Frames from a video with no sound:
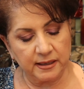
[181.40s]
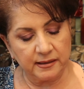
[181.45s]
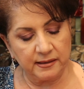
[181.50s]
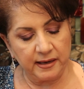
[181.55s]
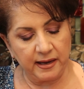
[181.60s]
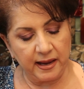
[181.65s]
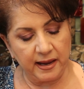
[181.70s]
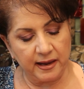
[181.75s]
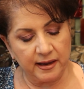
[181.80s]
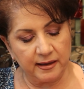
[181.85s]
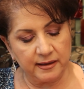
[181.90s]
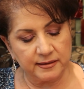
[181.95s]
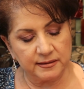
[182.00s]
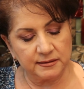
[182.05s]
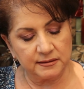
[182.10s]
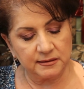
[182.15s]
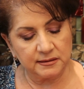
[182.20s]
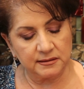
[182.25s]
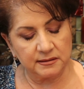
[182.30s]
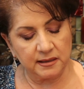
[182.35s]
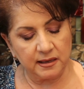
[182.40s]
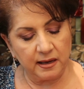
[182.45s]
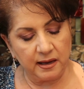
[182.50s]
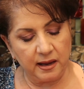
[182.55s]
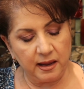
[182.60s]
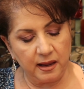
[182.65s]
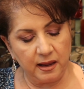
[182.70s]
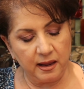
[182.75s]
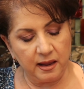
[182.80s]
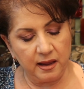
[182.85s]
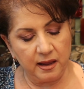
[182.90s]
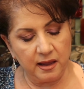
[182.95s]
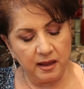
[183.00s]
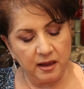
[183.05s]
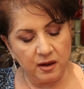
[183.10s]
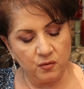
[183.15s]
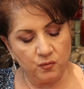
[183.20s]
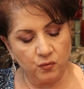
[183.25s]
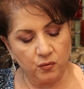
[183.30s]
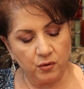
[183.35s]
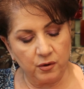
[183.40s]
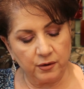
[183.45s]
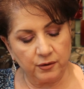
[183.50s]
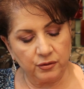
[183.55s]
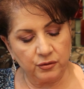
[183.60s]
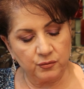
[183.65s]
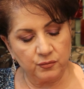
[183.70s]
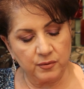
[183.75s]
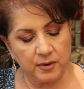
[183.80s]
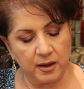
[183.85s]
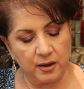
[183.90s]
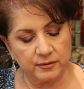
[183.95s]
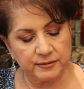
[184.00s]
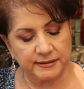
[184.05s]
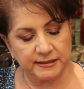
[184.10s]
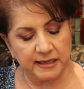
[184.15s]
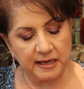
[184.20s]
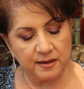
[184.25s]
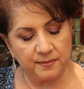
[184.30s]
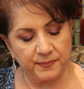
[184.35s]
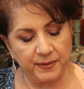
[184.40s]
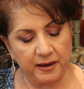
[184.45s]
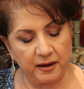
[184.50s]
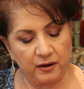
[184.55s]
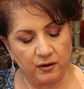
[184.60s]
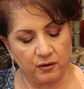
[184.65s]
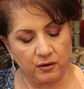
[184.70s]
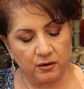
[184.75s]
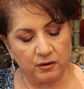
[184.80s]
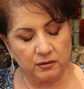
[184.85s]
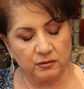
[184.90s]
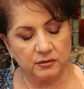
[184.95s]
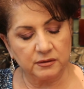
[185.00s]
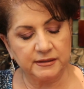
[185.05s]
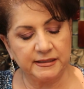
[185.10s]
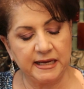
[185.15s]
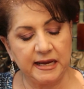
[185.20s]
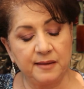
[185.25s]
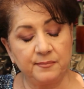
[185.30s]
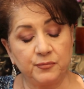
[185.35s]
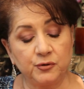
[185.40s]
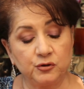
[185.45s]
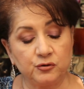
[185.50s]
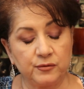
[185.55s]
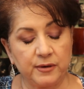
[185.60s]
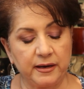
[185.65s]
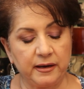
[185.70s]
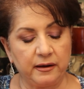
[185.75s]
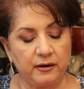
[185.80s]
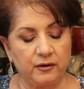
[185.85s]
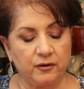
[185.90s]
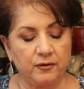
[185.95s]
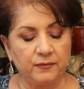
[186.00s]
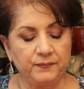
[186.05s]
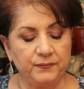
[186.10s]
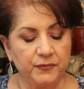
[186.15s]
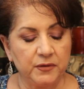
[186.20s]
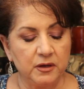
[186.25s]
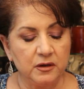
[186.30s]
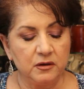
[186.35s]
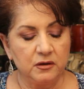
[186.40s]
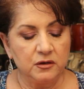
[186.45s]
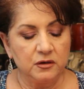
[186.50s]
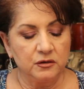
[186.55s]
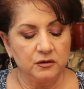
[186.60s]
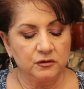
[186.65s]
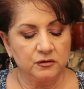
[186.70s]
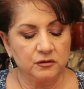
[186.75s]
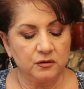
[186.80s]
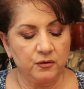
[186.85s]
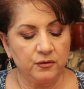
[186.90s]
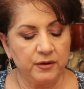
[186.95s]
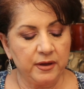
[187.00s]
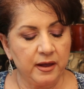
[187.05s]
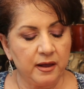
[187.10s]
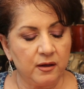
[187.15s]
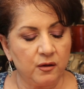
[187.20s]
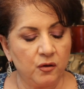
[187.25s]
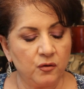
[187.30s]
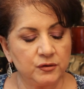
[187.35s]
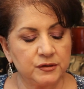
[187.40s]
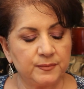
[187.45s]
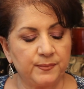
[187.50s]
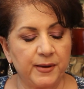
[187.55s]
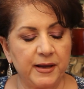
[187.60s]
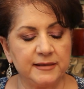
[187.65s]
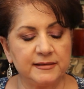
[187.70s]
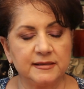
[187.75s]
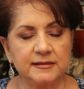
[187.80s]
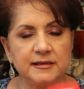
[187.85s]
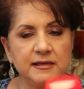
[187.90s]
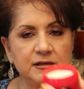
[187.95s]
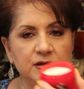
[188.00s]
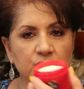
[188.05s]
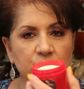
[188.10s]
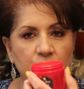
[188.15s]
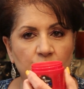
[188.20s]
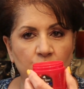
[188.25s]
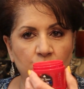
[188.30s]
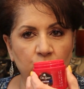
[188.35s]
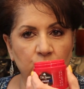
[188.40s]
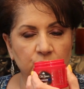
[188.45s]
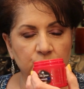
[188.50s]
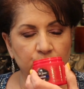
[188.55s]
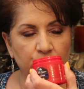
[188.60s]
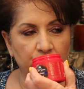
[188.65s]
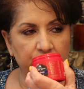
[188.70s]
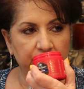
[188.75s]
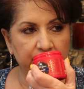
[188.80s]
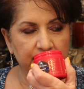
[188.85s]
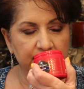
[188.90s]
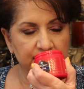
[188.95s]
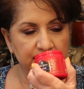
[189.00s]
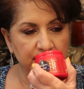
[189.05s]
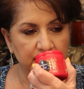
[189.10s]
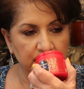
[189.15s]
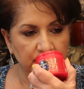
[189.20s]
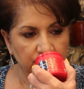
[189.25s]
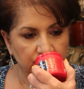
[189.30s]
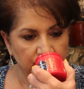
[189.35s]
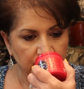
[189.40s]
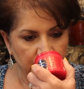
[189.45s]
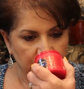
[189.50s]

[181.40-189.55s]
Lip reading: in hands and work throughout damp hair, damp or dry hair. So yeah, Allspice is such an old brand, isn't it?